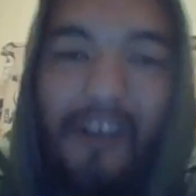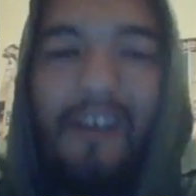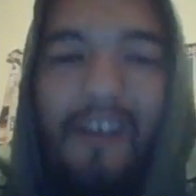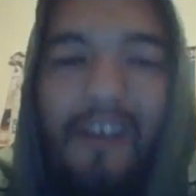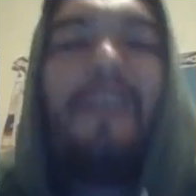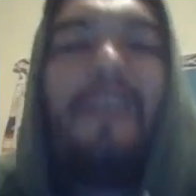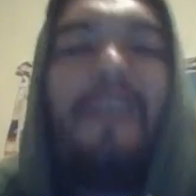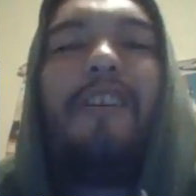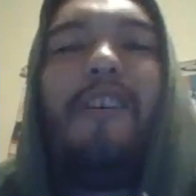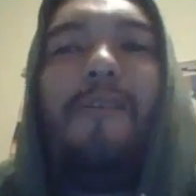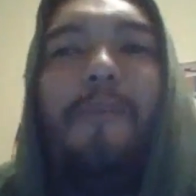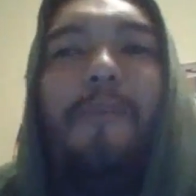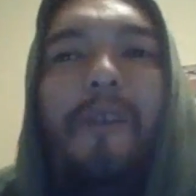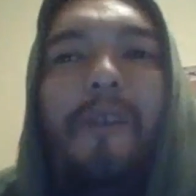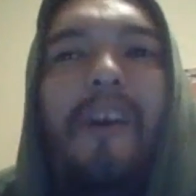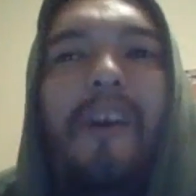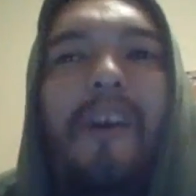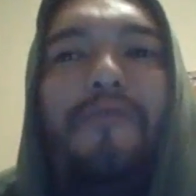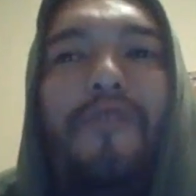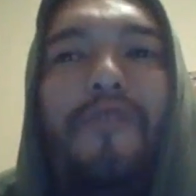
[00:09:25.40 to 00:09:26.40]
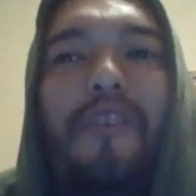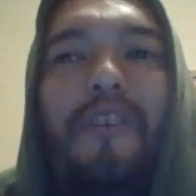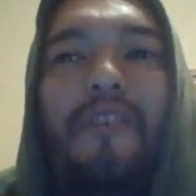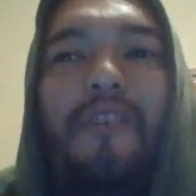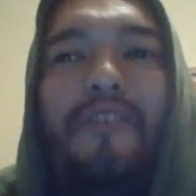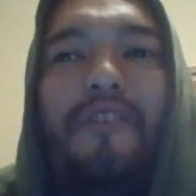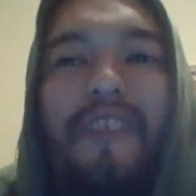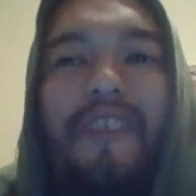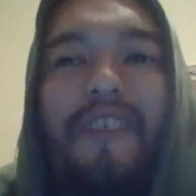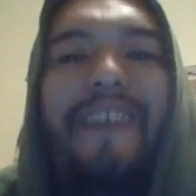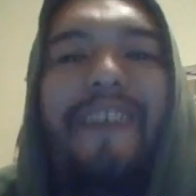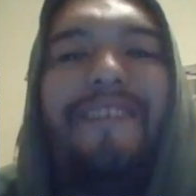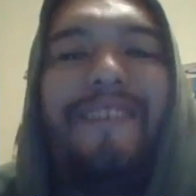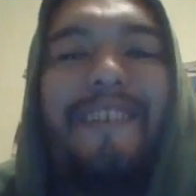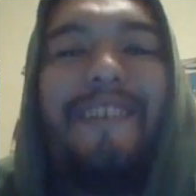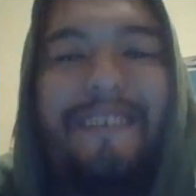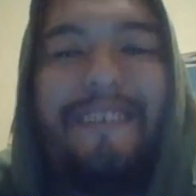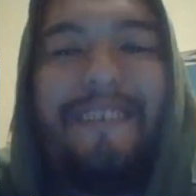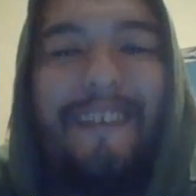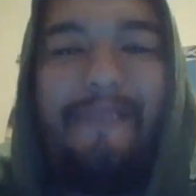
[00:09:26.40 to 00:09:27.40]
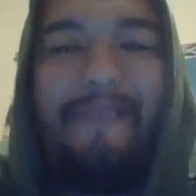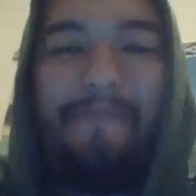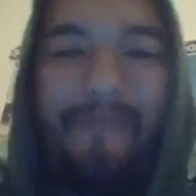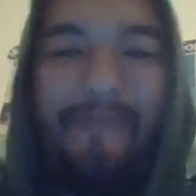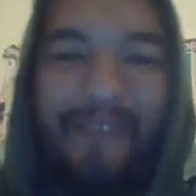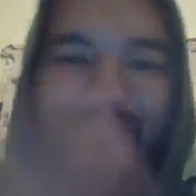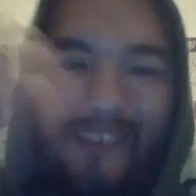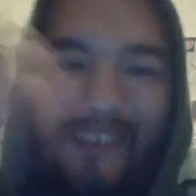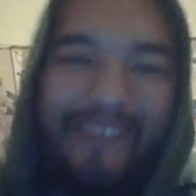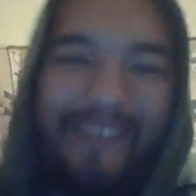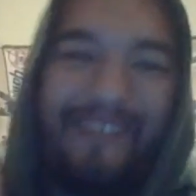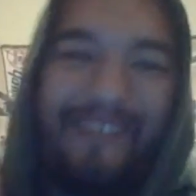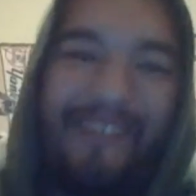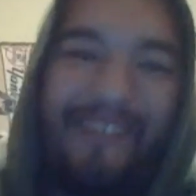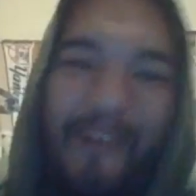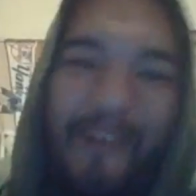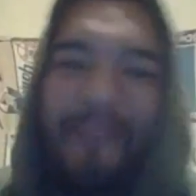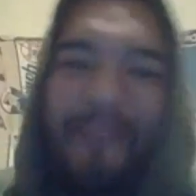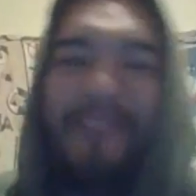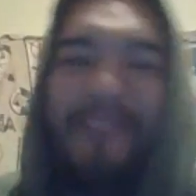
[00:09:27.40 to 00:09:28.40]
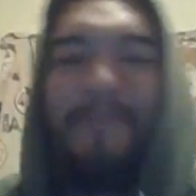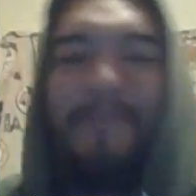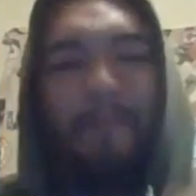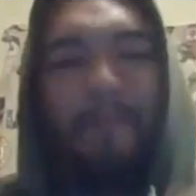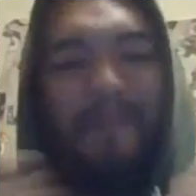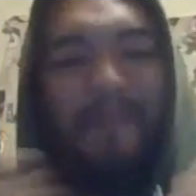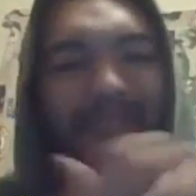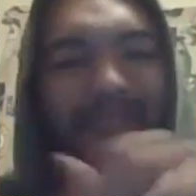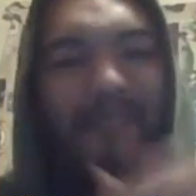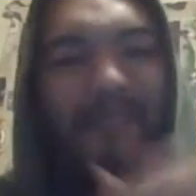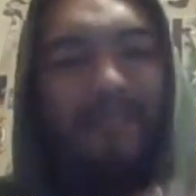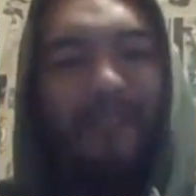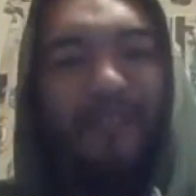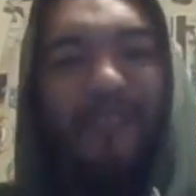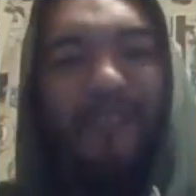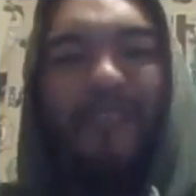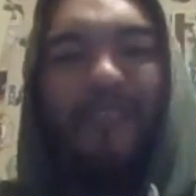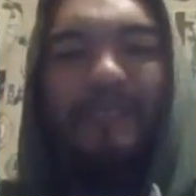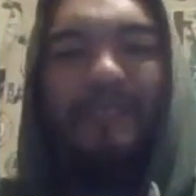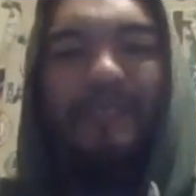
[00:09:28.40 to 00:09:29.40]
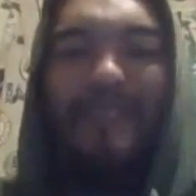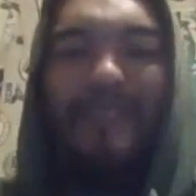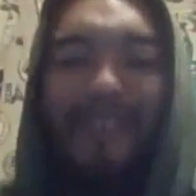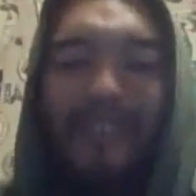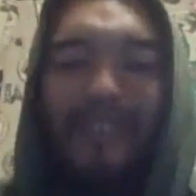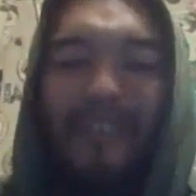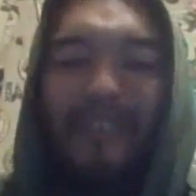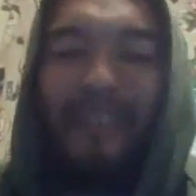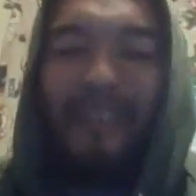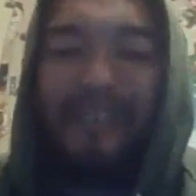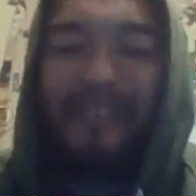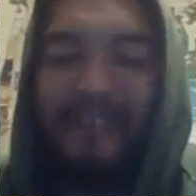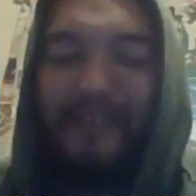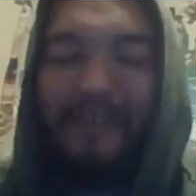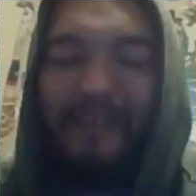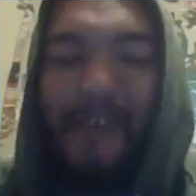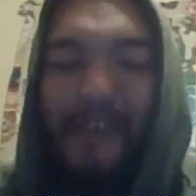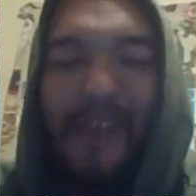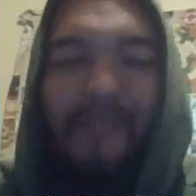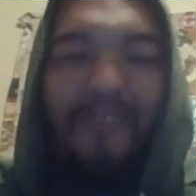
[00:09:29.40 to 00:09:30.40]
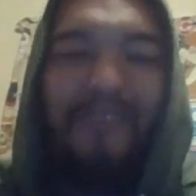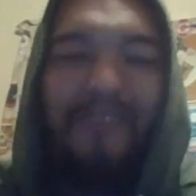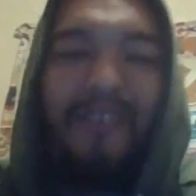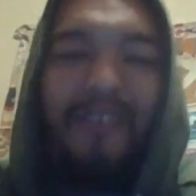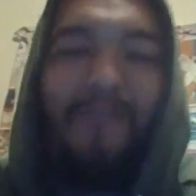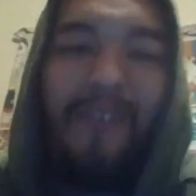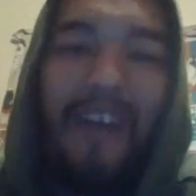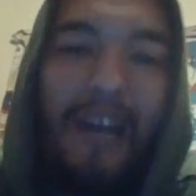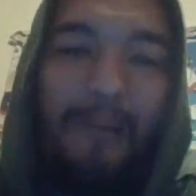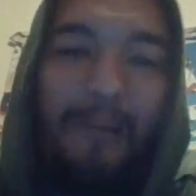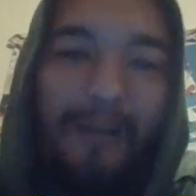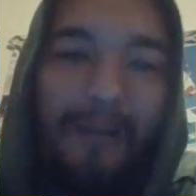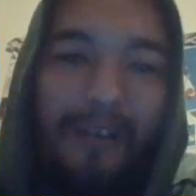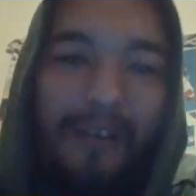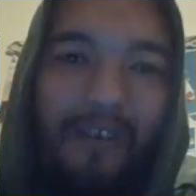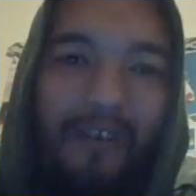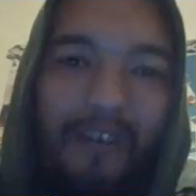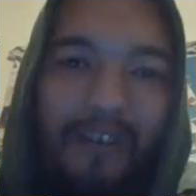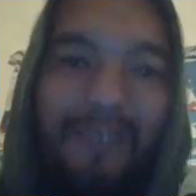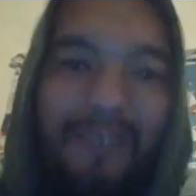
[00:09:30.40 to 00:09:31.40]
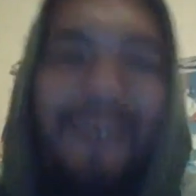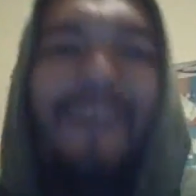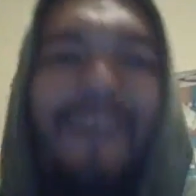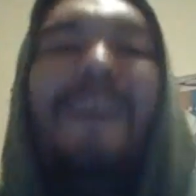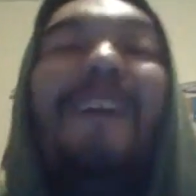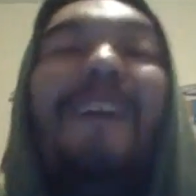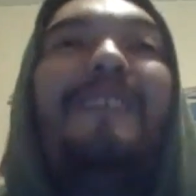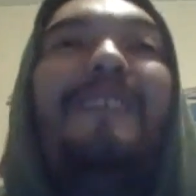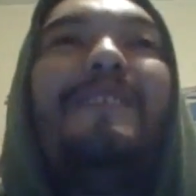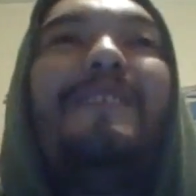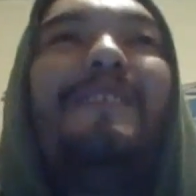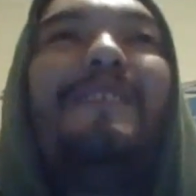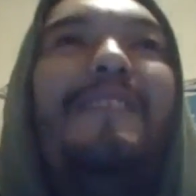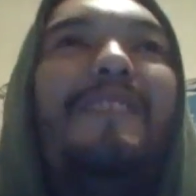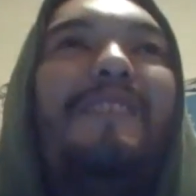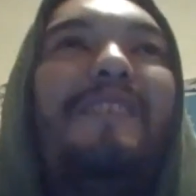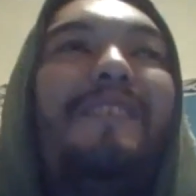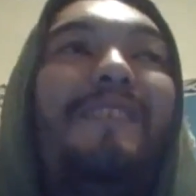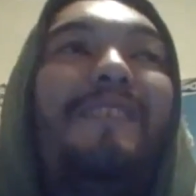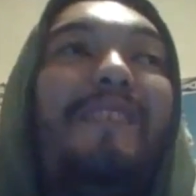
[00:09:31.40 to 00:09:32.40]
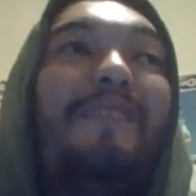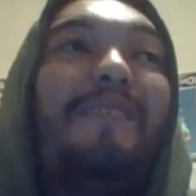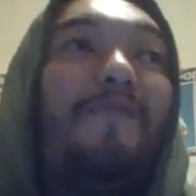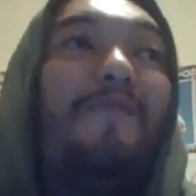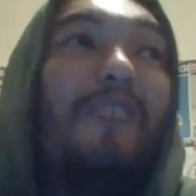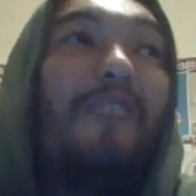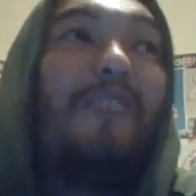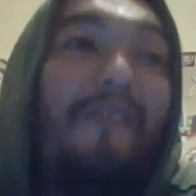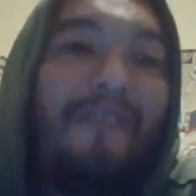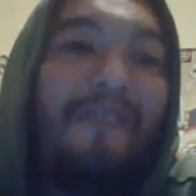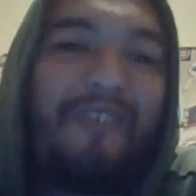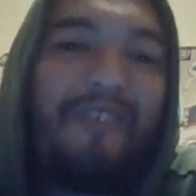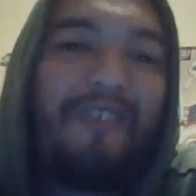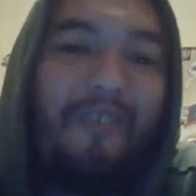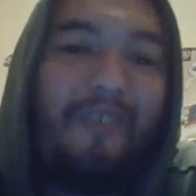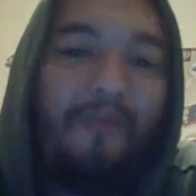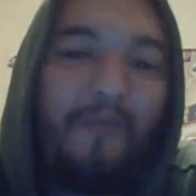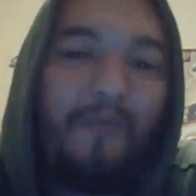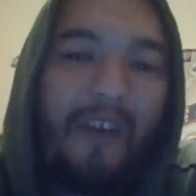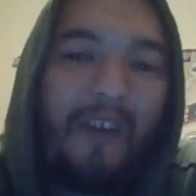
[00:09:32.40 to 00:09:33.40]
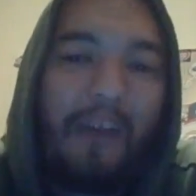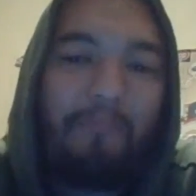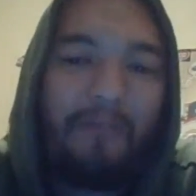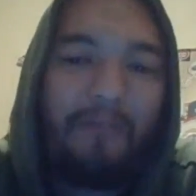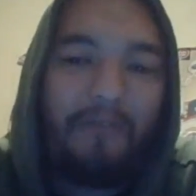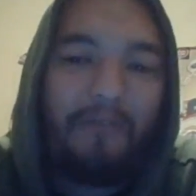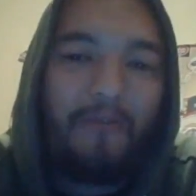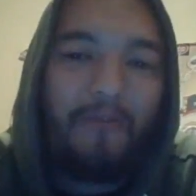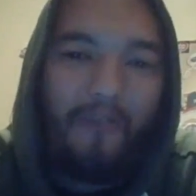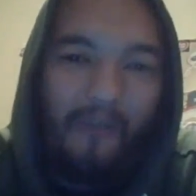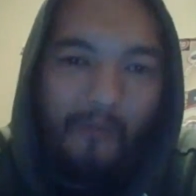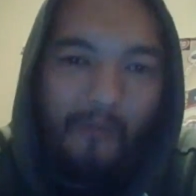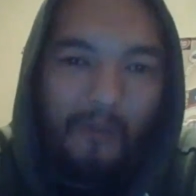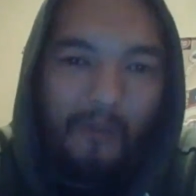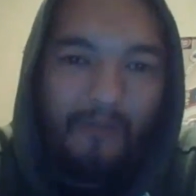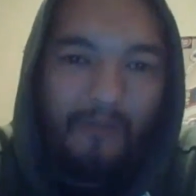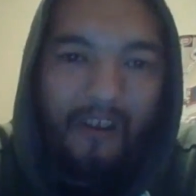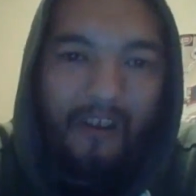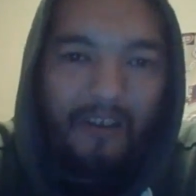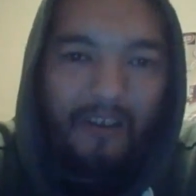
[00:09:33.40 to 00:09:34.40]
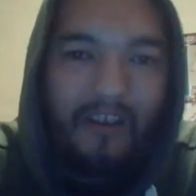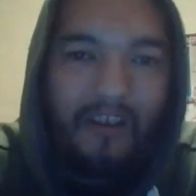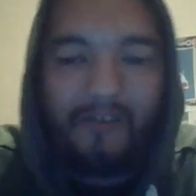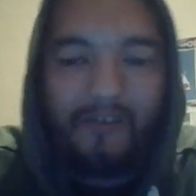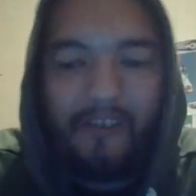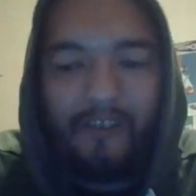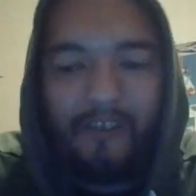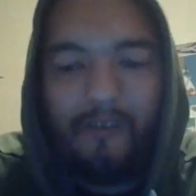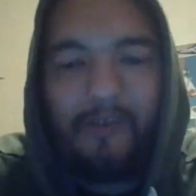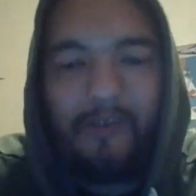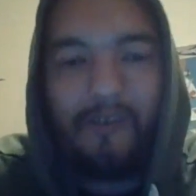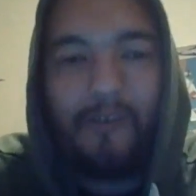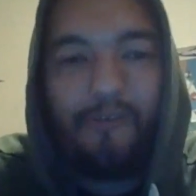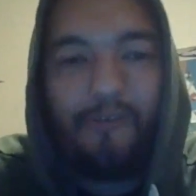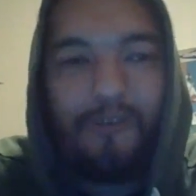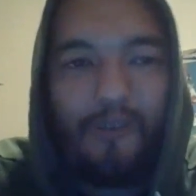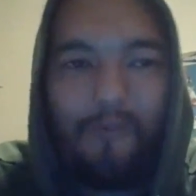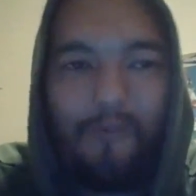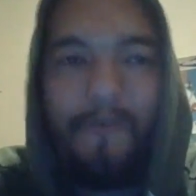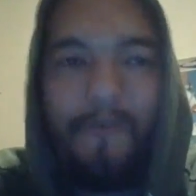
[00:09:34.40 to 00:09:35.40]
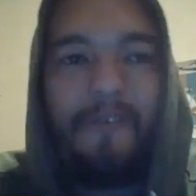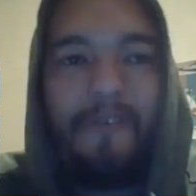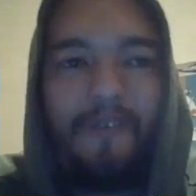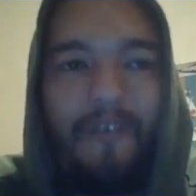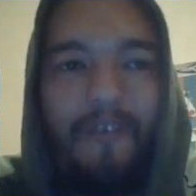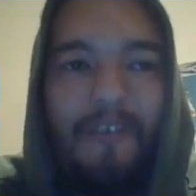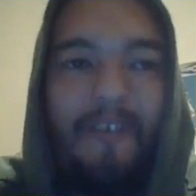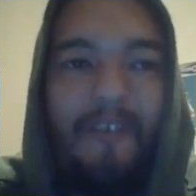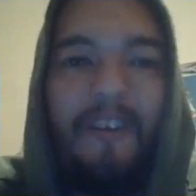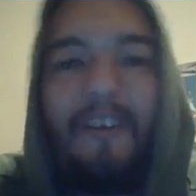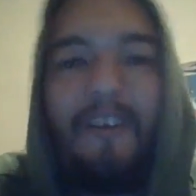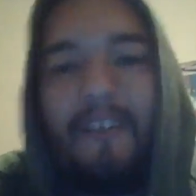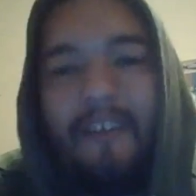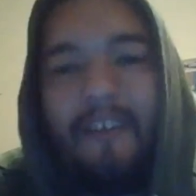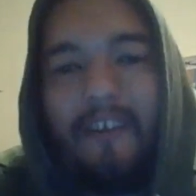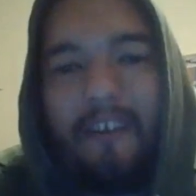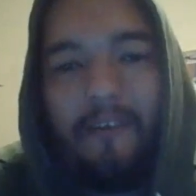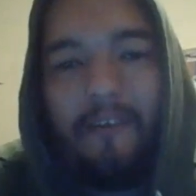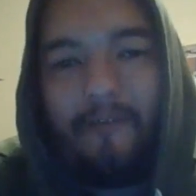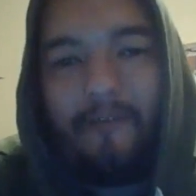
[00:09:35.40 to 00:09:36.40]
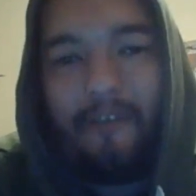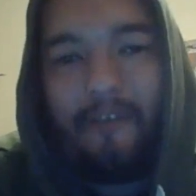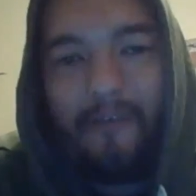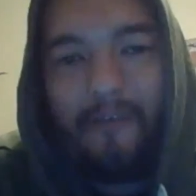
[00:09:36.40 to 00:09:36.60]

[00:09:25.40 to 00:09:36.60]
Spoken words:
coming out there, stands outside, puts on his helmets, puts on gloves. Because if you haven't seen what happened to Hiromu Takahashi, go to YouTube and start and